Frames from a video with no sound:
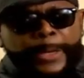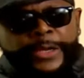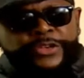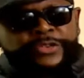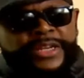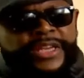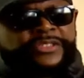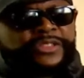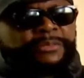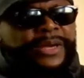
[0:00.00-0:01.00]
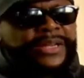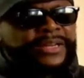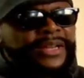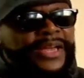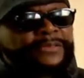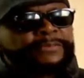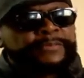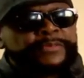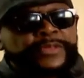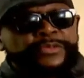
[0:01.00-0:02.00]
and you let somebody like
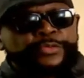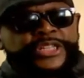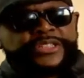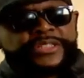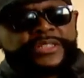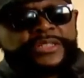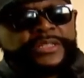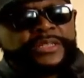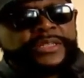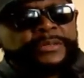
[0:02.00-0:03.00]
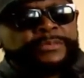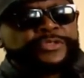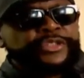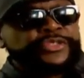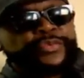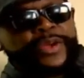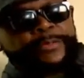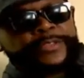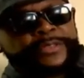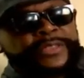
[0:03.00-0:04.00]
witchy Patricia
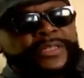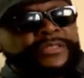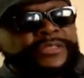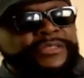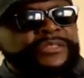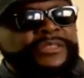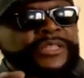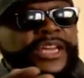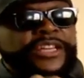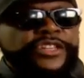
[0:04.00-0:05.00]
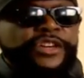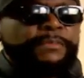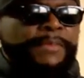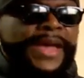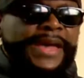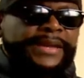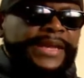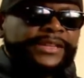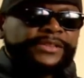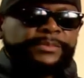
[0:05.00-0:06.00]
Robinson just take your mind
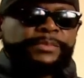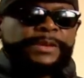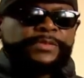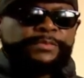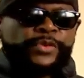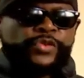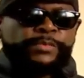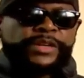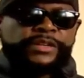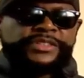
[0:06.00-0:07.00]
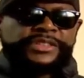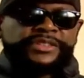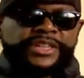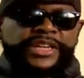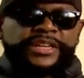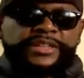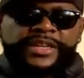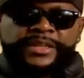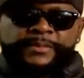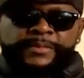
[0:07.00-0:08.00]
after the baby's born because she's thinking
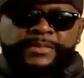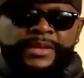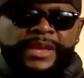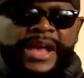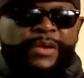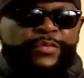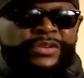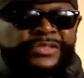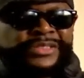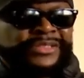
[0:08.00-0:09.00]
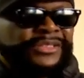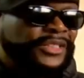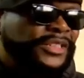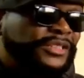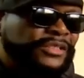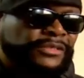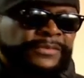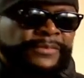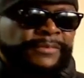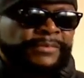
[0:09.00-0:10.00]
that I wants to steal
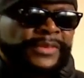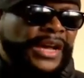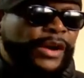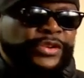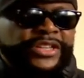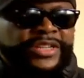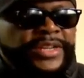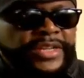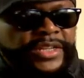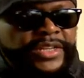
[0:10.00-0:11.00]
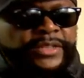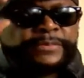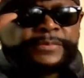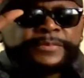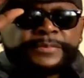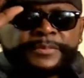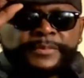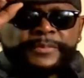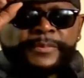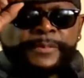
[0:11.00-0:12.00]
our kid.
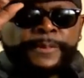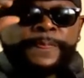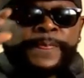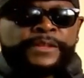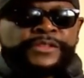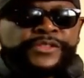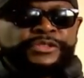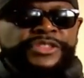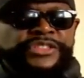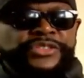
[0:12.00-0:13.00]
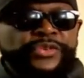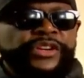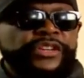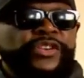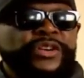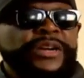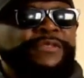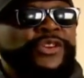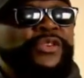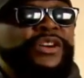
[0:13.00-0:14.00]
So she's going along.
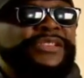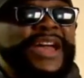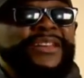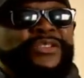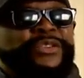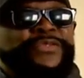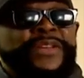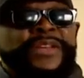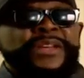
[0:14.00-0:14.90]
Of course, I know if